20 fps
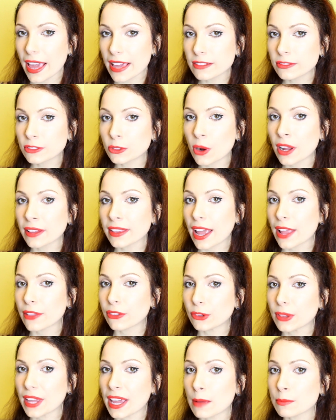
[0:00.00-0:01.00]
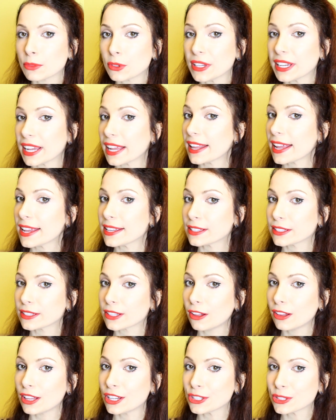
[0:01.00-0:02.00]
Hey everyone, and today I'm doing an ASOS
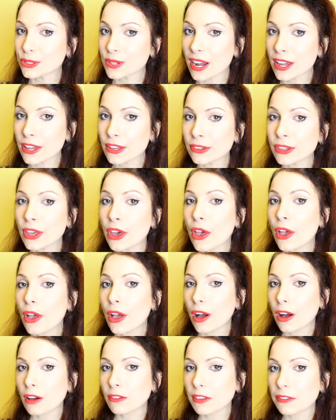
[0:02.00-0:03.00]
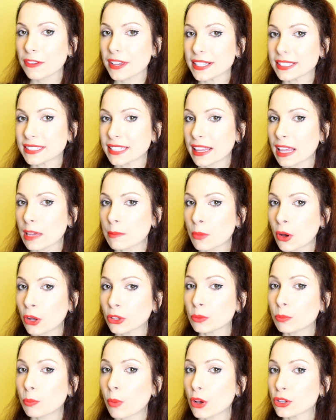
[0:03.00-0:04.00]
haul and try on of the things that I
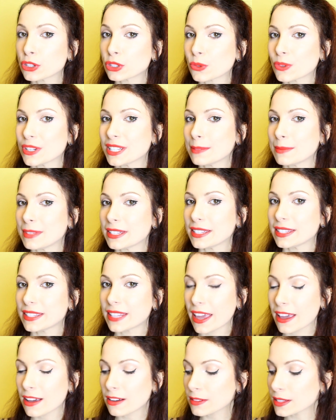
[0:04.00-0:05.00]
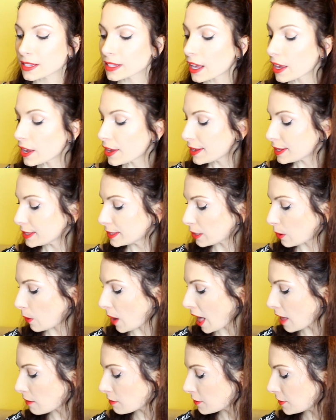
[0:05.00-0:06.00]
bought post Christmas sales.
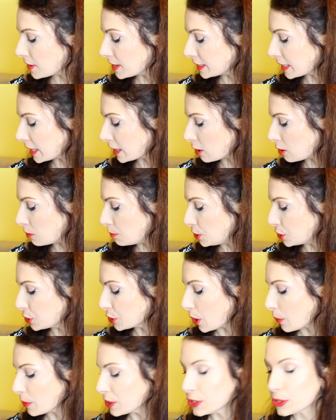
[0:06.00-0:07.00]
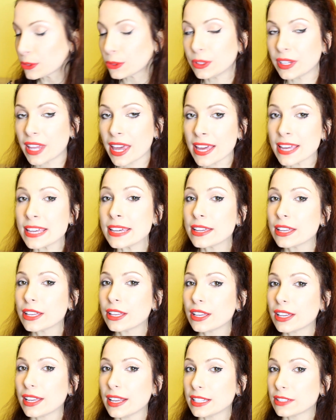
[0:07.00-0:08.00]
So everything that I will be showing you today
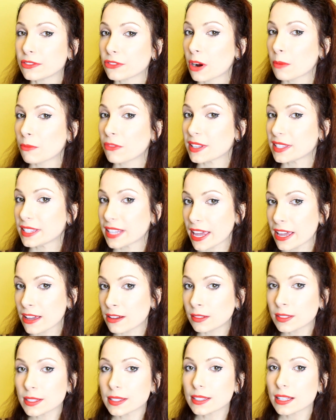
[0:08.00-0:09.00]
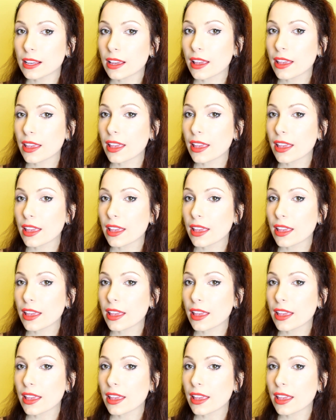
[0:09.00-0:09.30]
is from the sales.